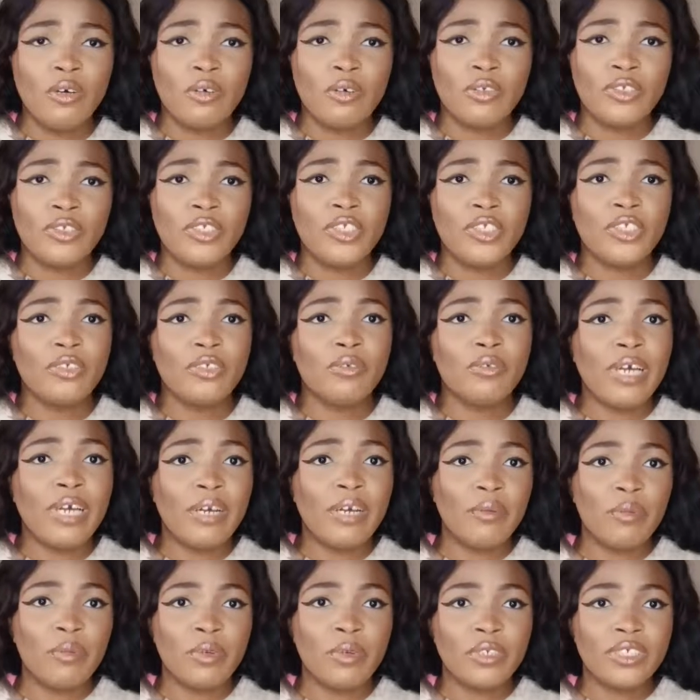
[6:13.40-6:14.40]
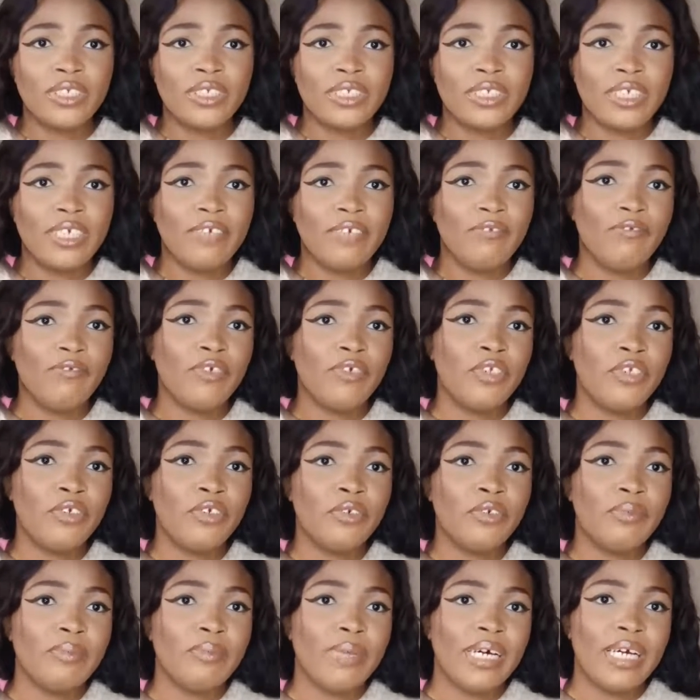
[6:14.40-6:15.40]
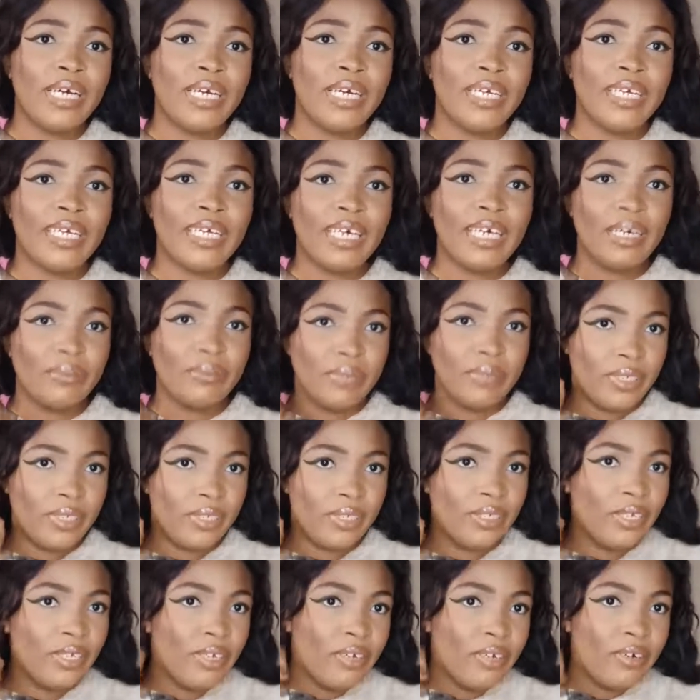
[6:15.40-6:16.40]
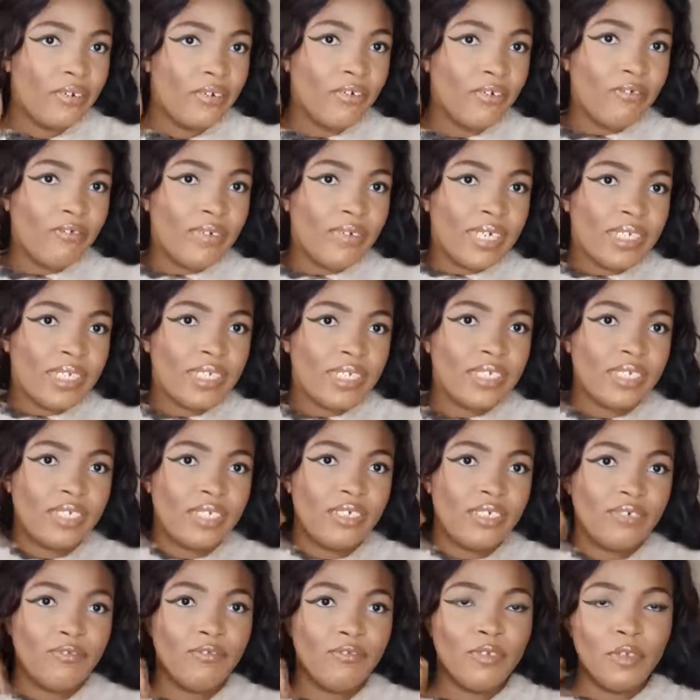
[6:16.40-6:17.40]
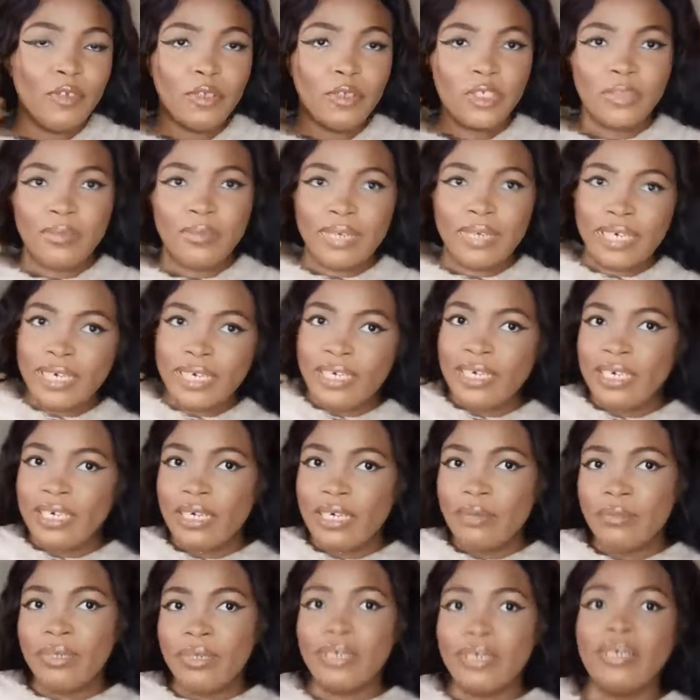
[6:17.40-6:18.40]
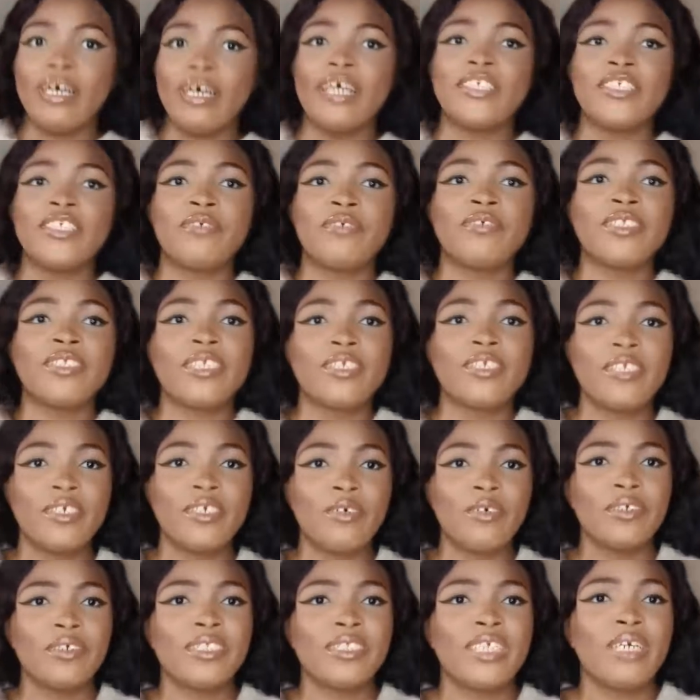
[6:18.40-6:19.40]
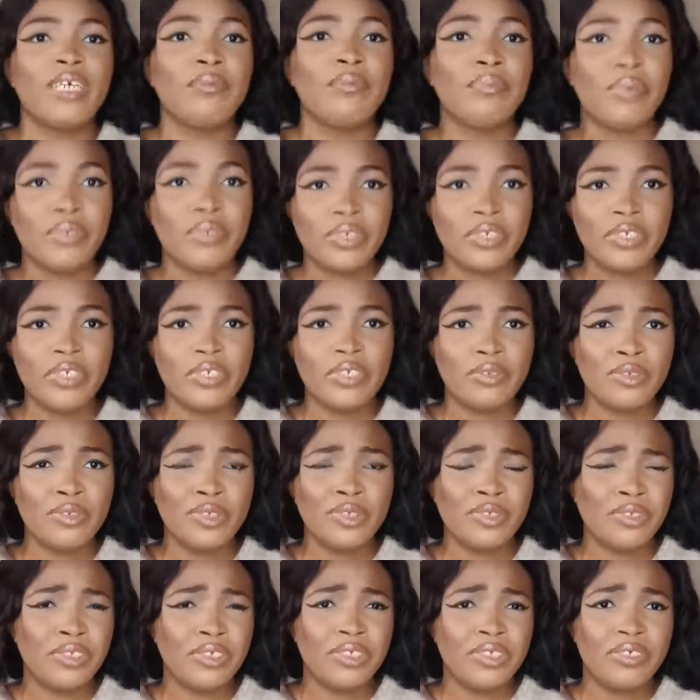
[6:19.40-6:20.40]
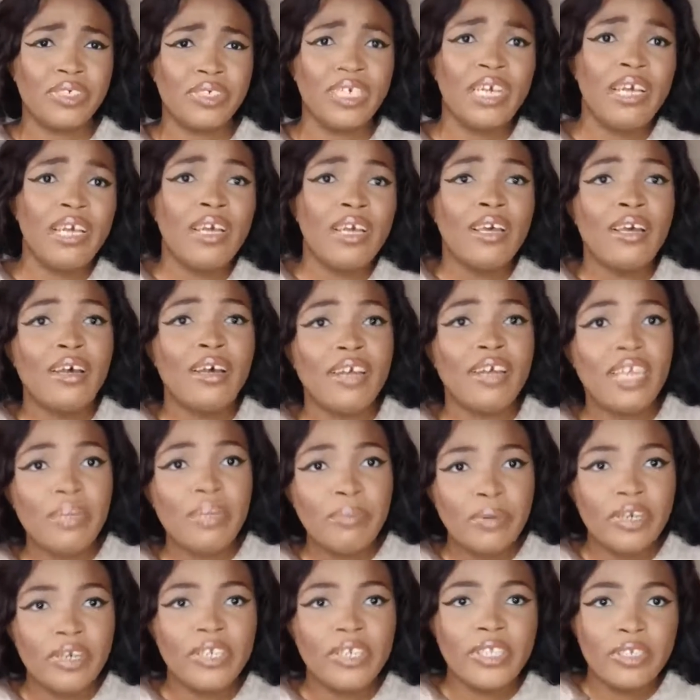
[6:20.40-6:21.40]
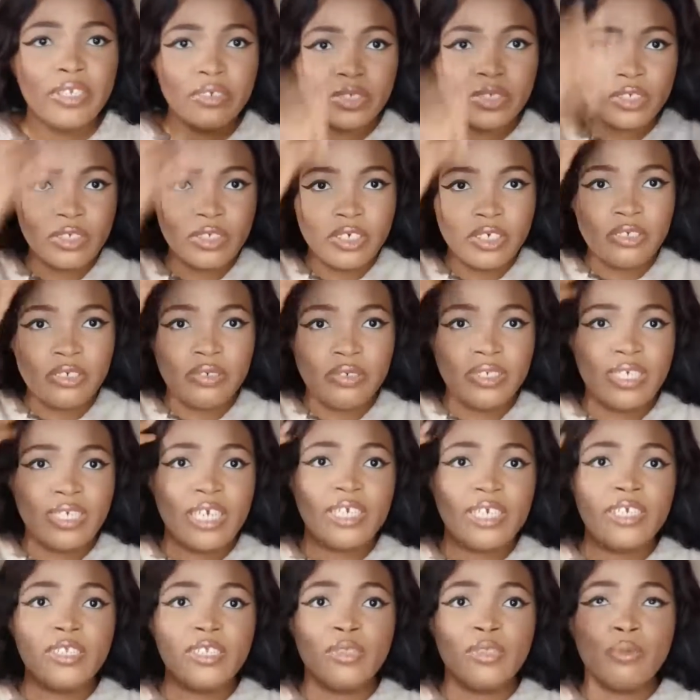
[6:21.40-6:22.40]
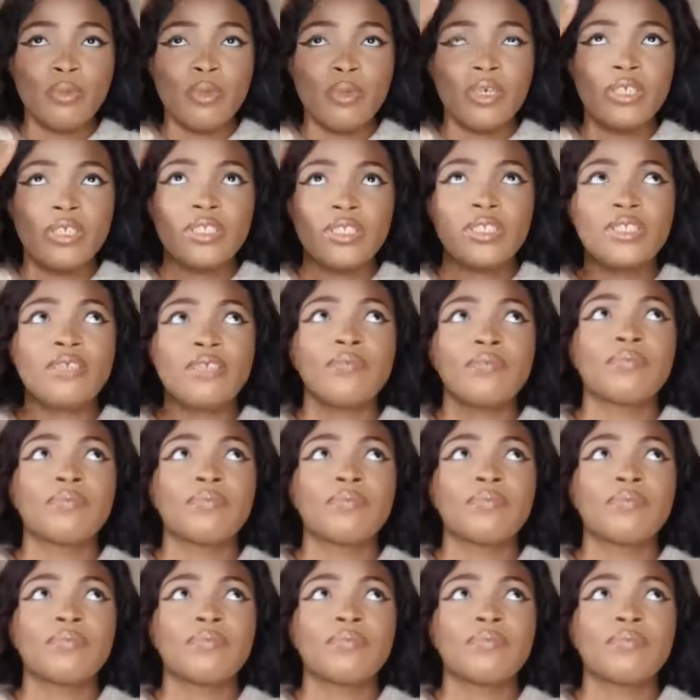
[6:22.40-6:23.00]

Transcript: until I watched a video by Gabby, Fancy Vlogs by Gab, and she recently got a ponytail surgery. And a ponytail surgery that is what